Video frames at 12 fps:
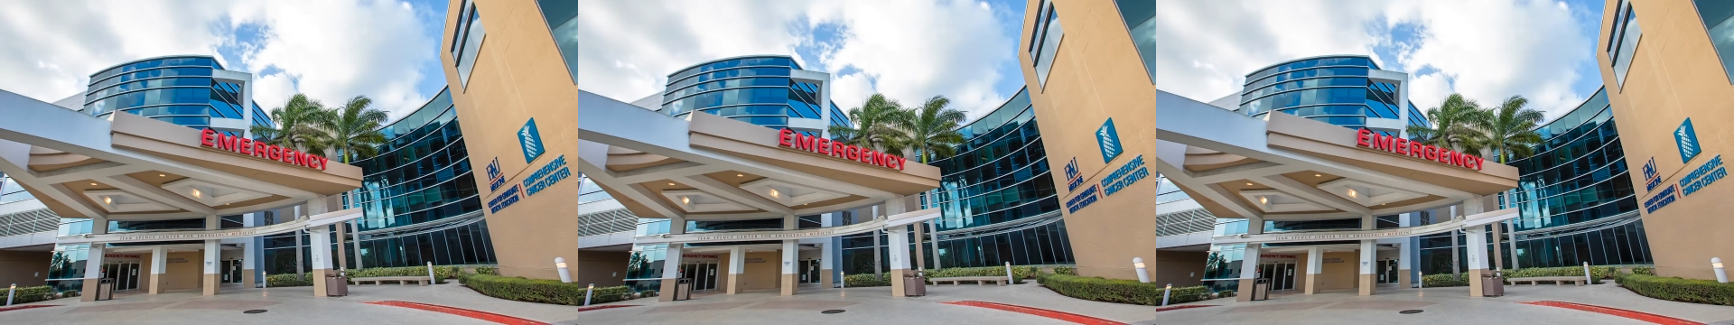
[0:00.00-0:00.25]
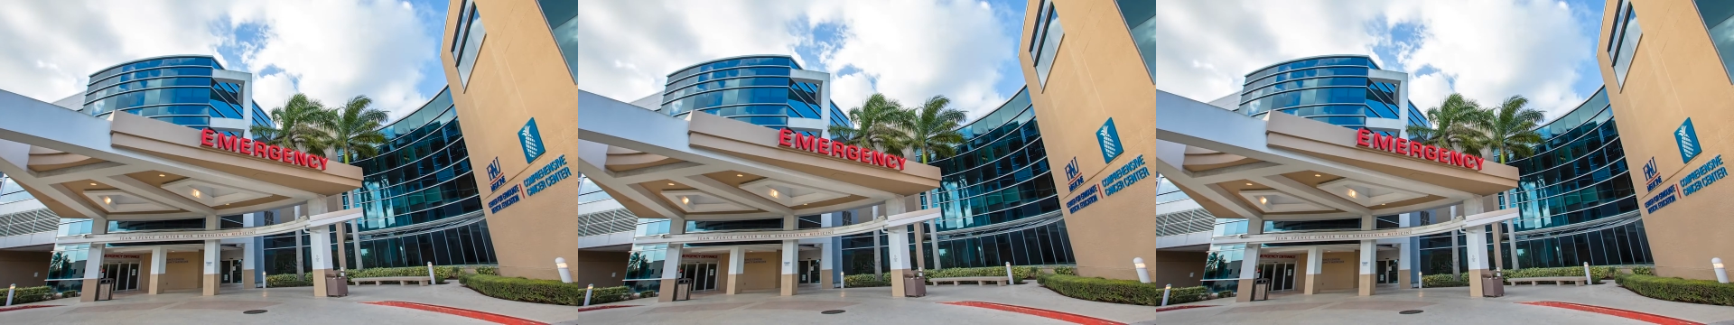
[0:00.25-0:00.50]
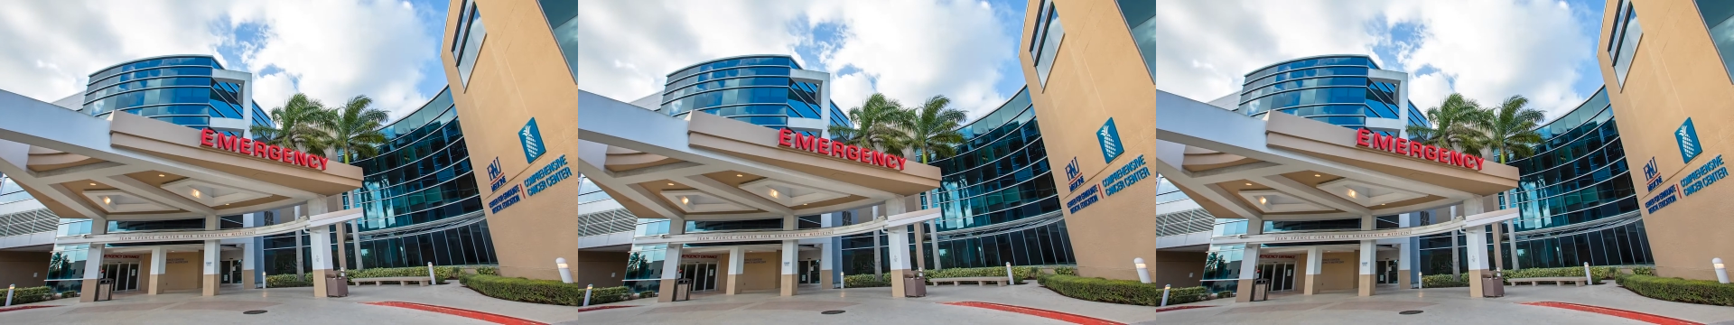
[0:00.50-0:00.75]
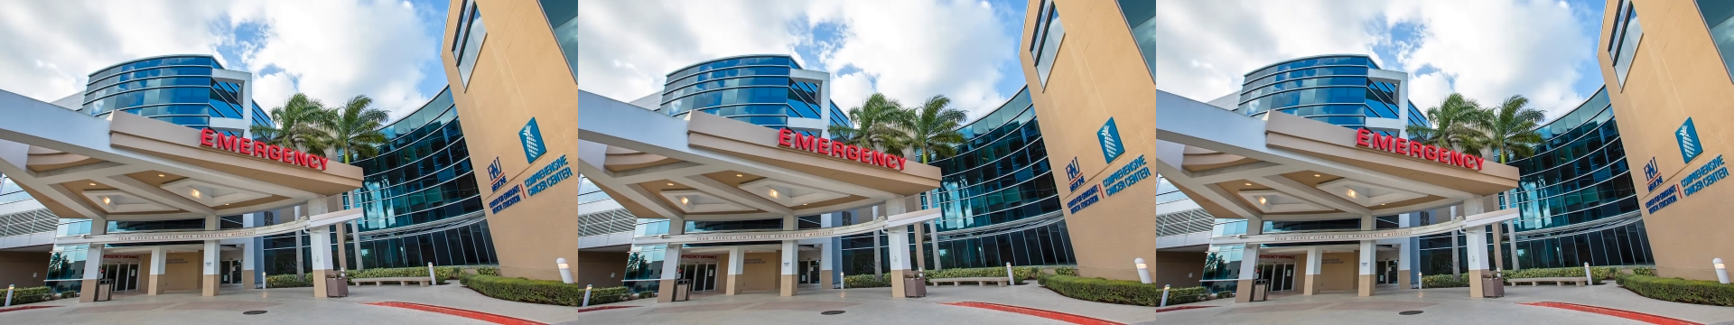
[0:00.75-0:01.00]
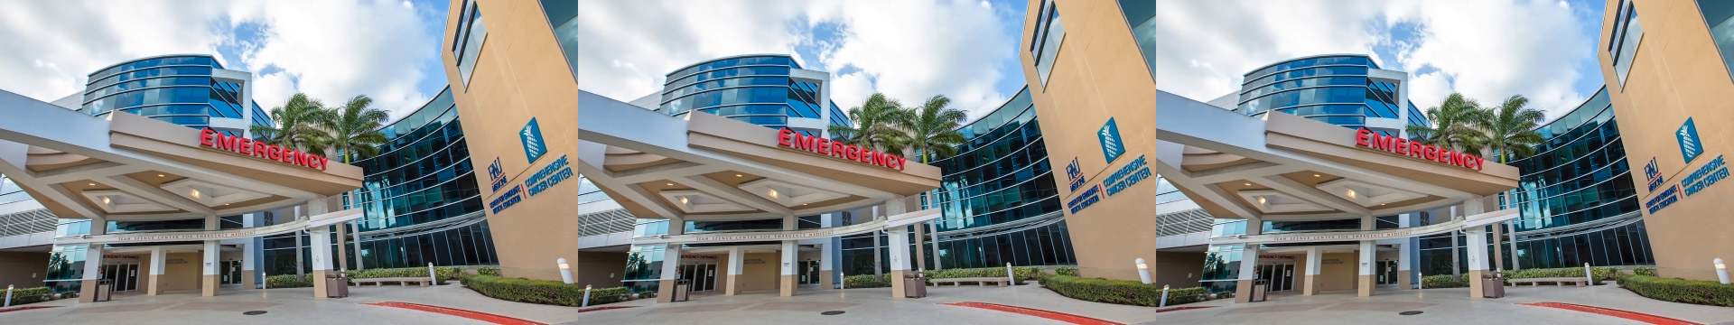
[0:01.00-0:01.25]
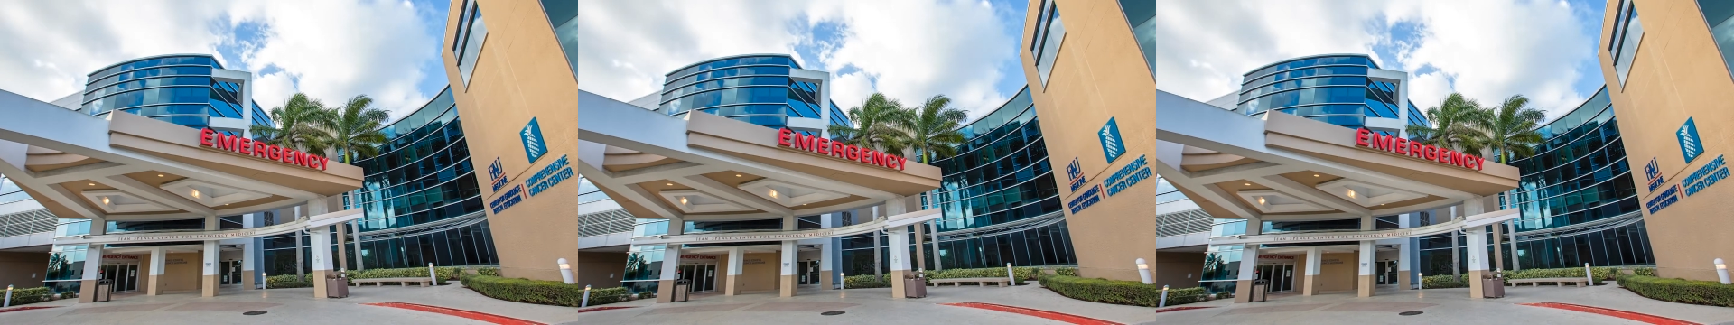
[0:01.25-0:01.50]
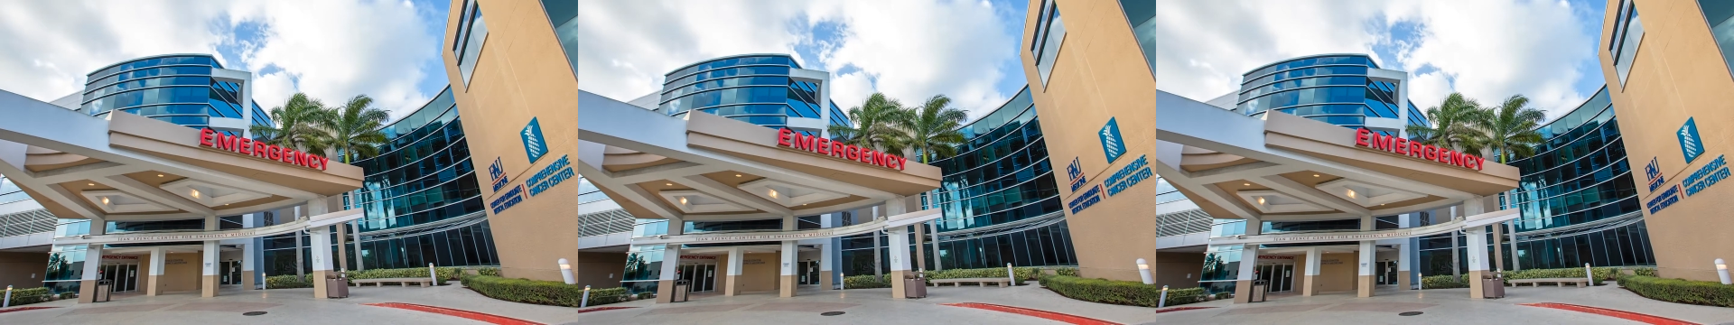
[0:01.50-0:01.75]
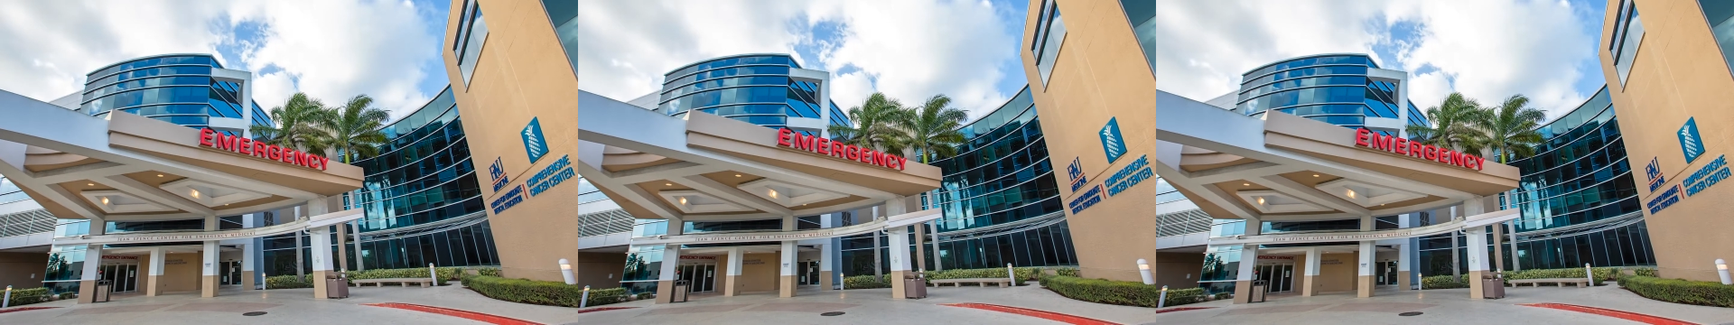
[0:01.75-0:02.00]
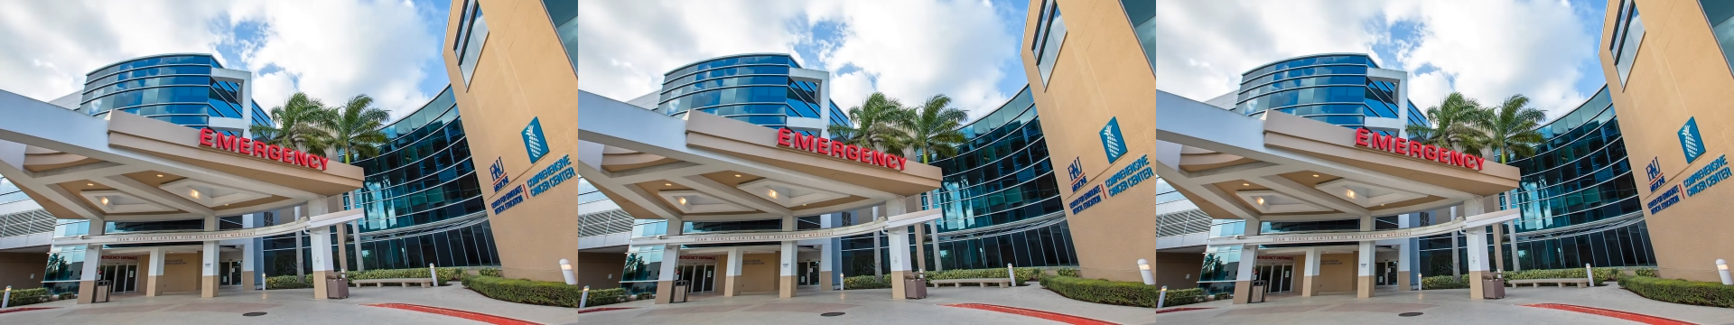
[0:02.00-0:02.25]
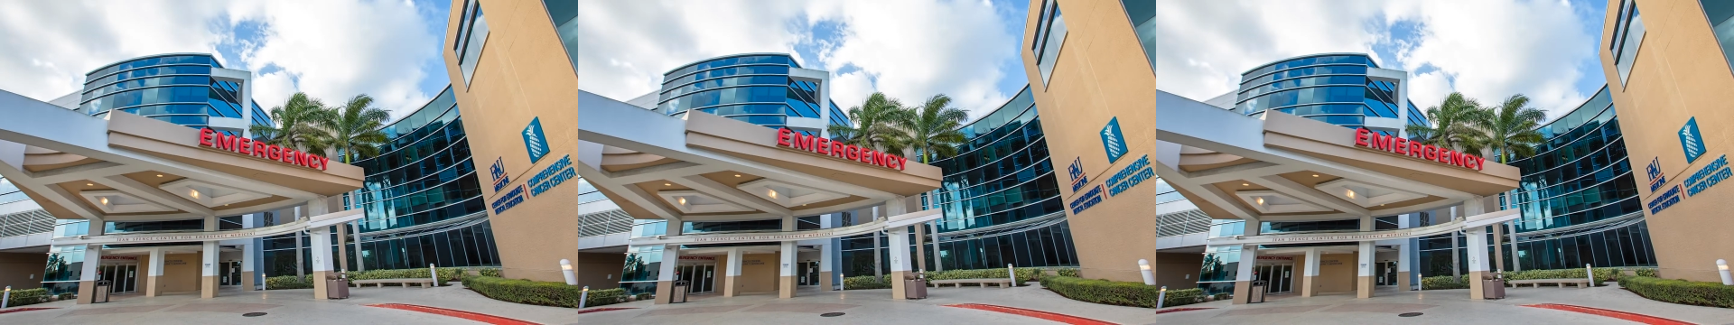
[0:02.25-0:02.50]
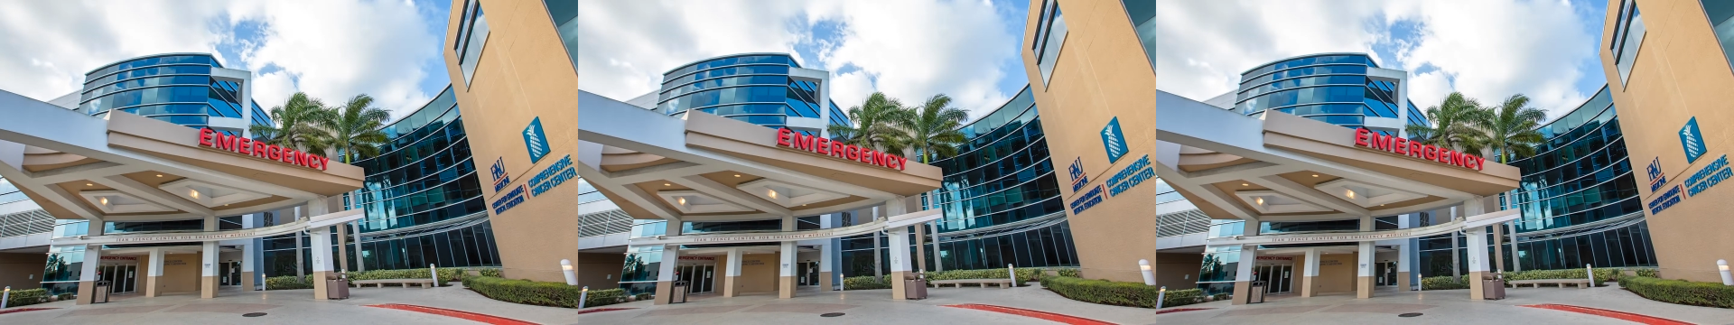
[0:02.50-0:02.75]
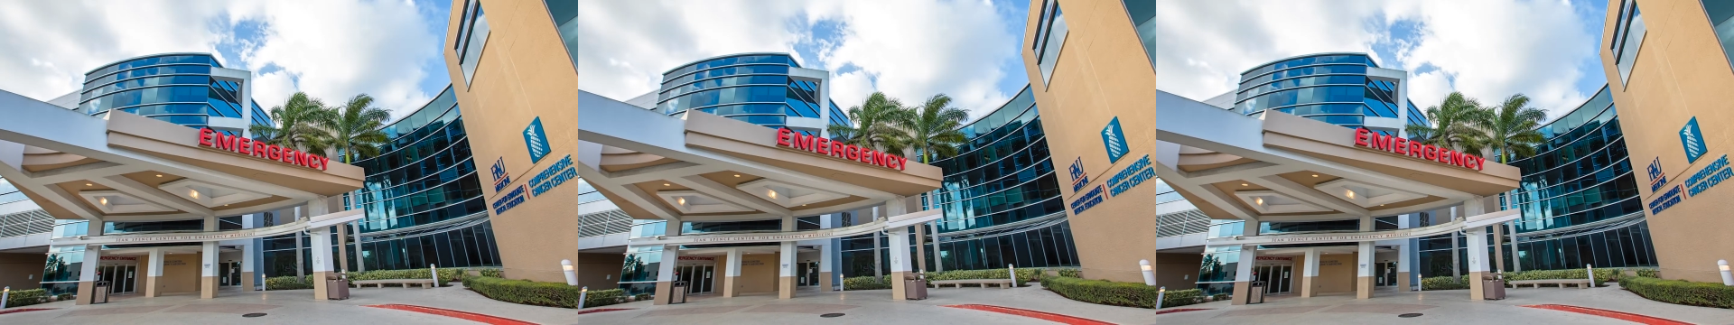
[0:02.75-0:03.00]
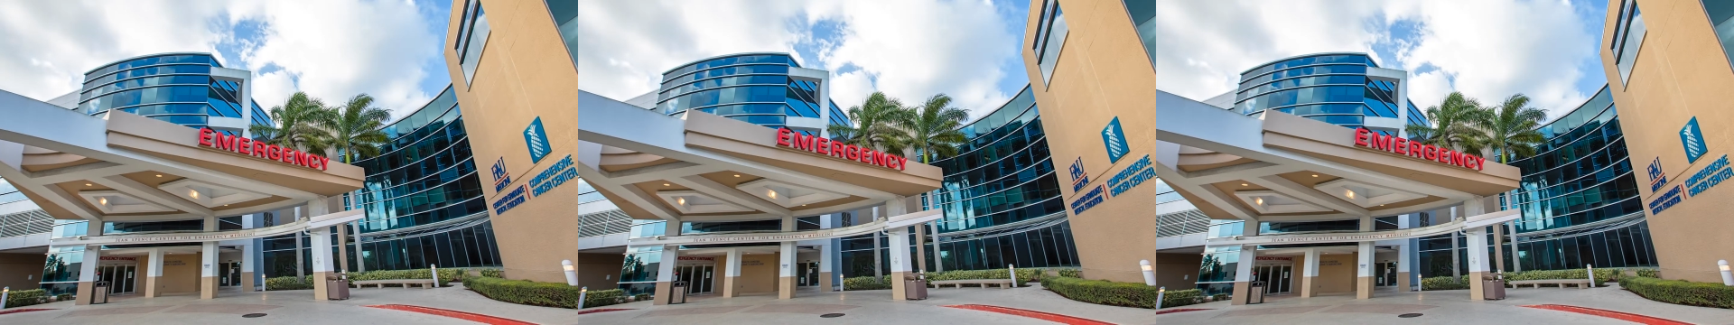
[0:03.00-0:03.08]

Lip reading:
No face is visible, so there are no lips to read.